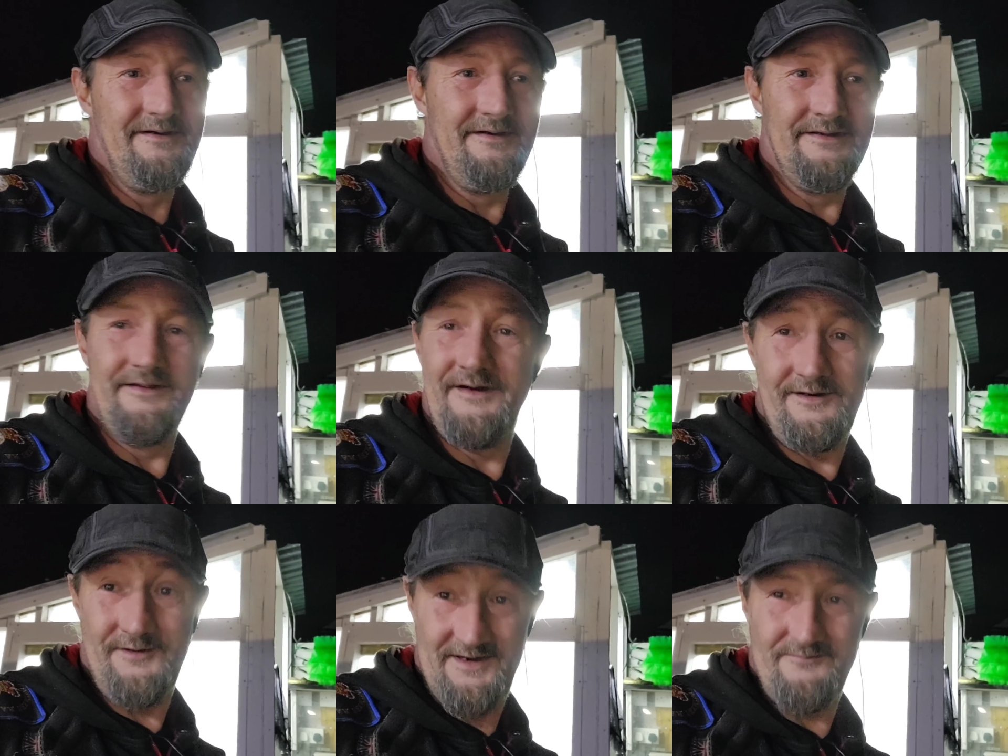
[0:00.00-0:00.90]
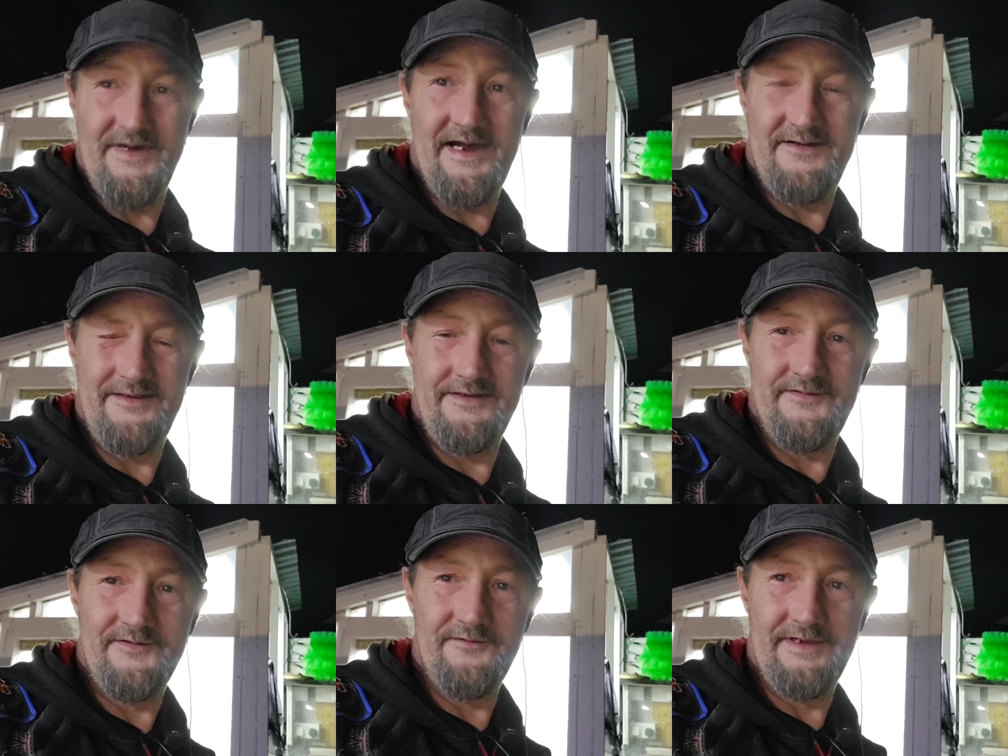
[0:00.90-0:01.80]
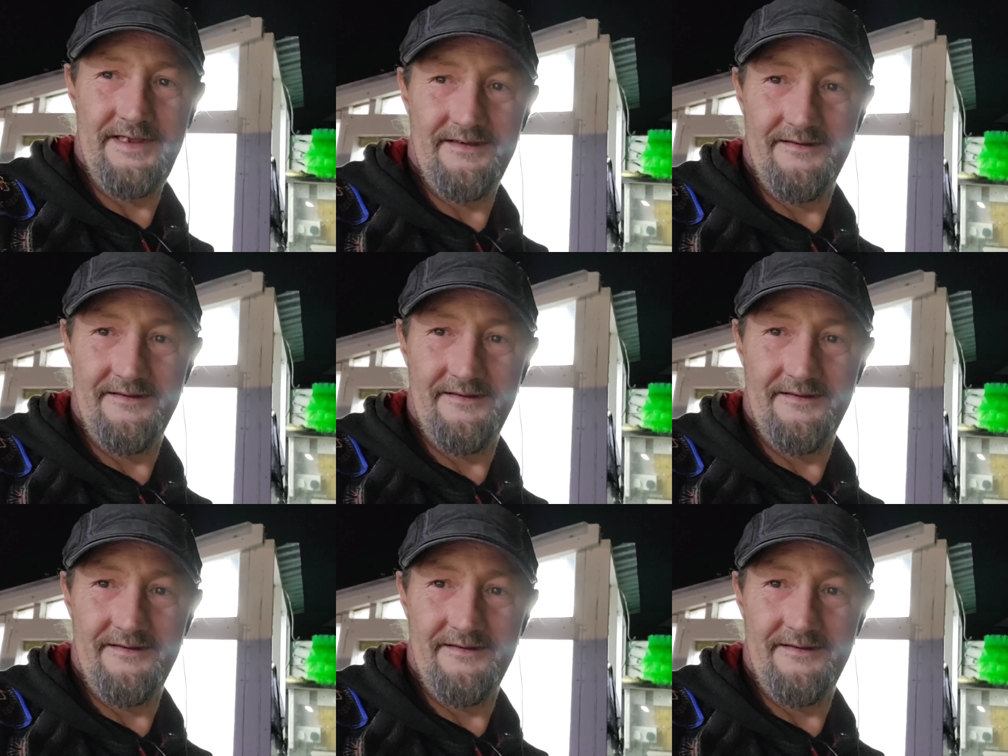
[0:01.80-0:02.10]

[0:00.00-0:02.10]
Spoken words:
and I'll come back to you shortly.